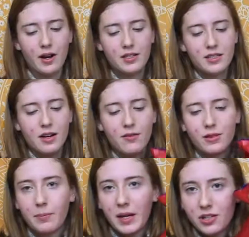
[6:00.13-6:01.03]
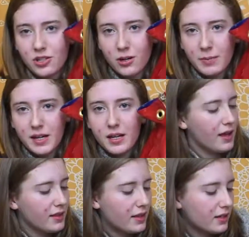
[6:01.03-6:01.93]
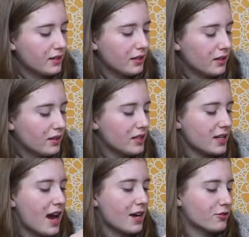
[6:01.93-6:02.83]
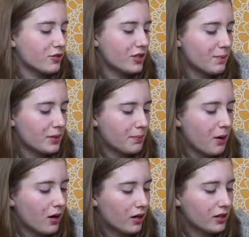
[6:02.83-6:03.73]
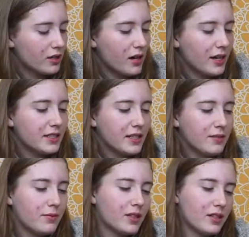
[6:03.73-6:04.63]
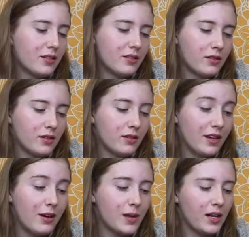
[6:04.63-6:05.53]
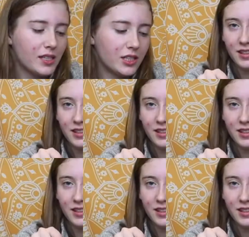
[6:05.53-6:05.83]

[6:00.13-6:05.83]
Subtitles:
I just did it with a paint Sharpie. And then this actual zipper part I did with nail polish.